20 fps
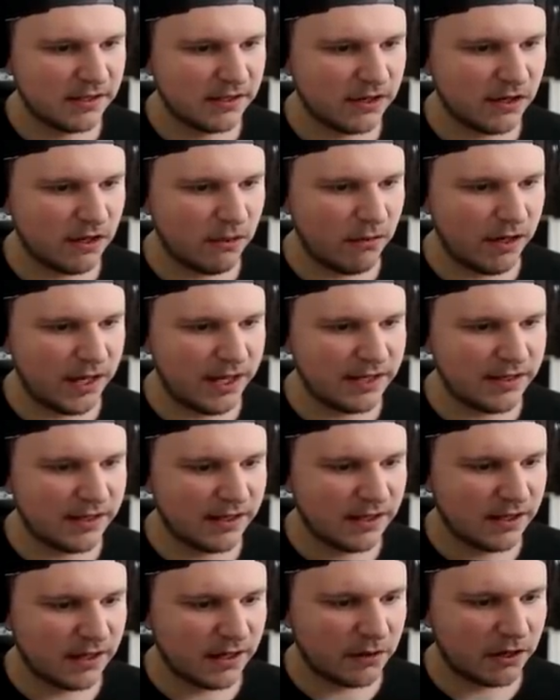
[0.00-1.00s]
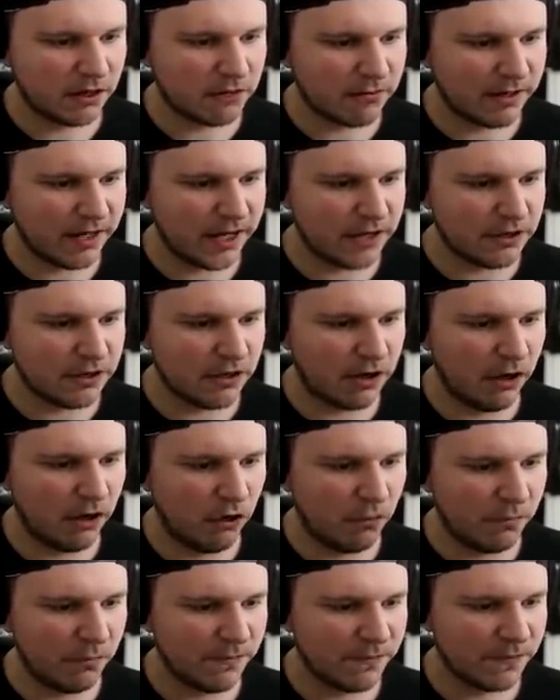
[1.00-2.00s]
You know what? I'm gonna grenade your
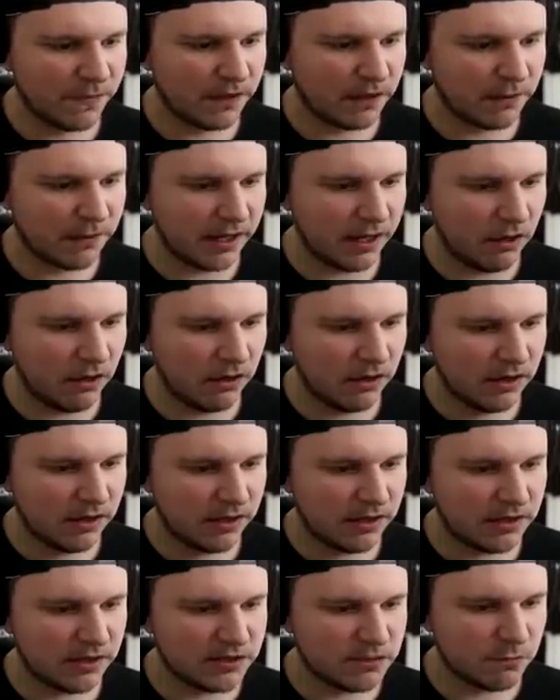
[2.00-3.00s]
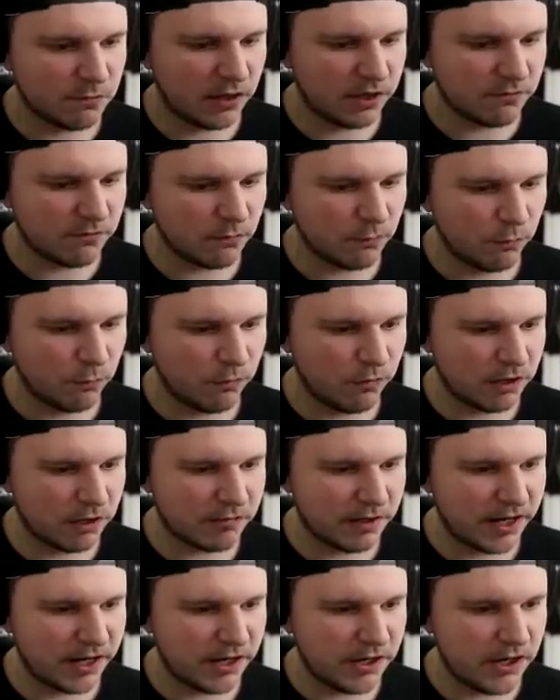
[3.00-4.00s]
home. There we go. Here's one one
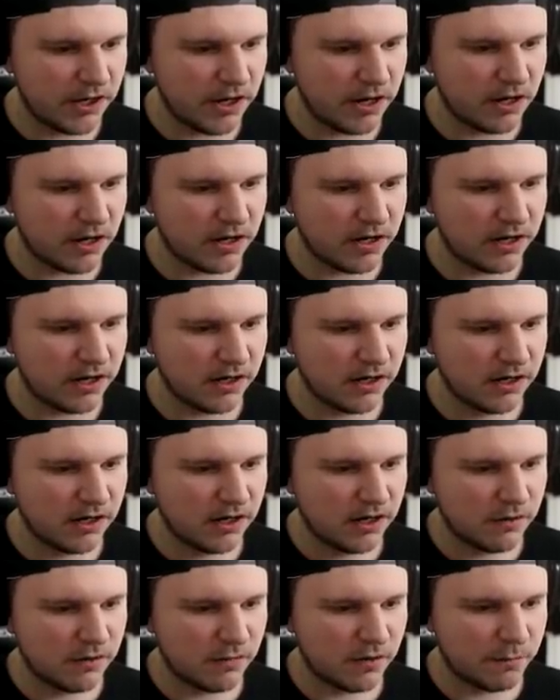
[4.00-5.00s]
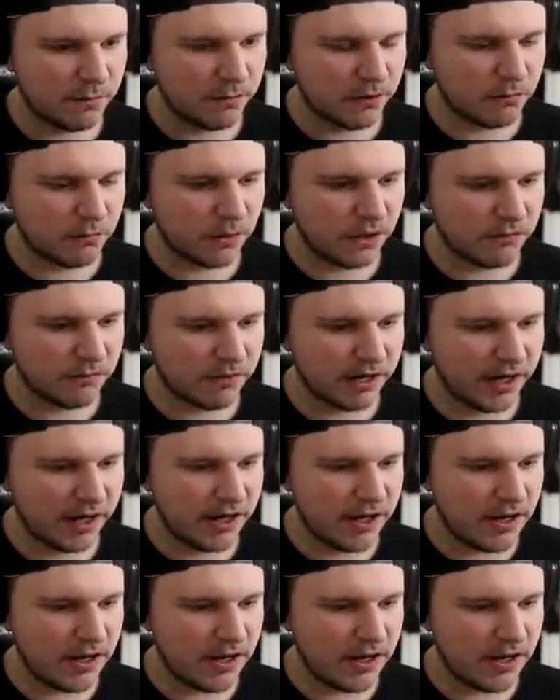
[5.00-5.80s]
right here. I'm gonna put one right